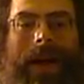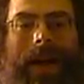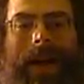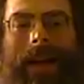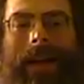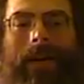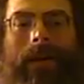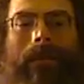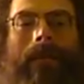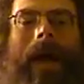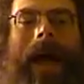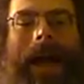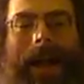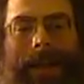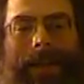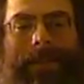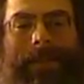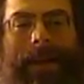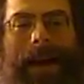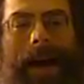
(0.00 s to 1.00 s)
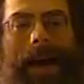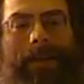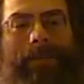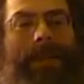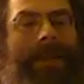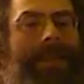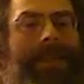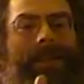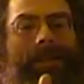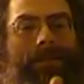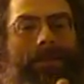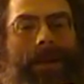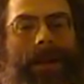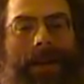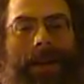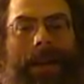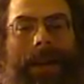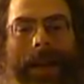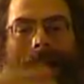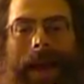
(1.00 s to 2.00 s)
and go back in time a little
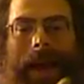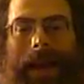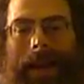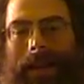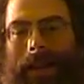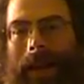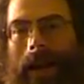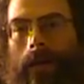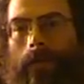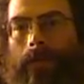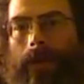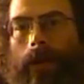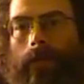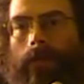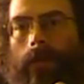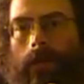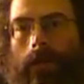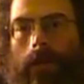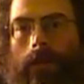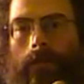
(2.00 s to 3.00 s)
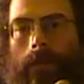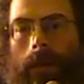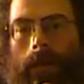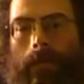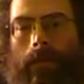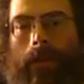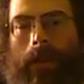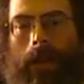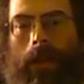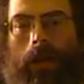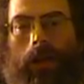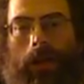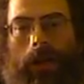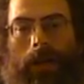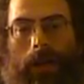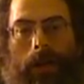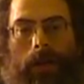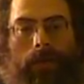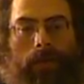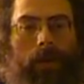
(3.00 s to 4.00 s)
bit and allow people to be positioned
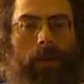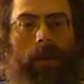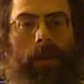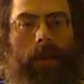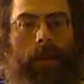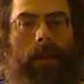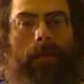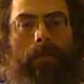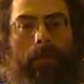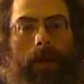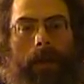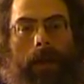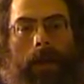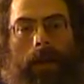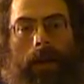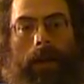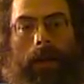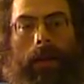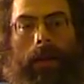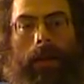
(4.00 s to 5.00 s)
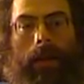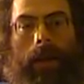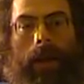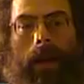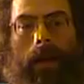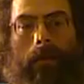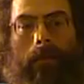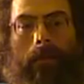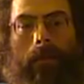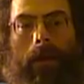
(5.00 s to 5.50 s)
differently at the beginning of the game.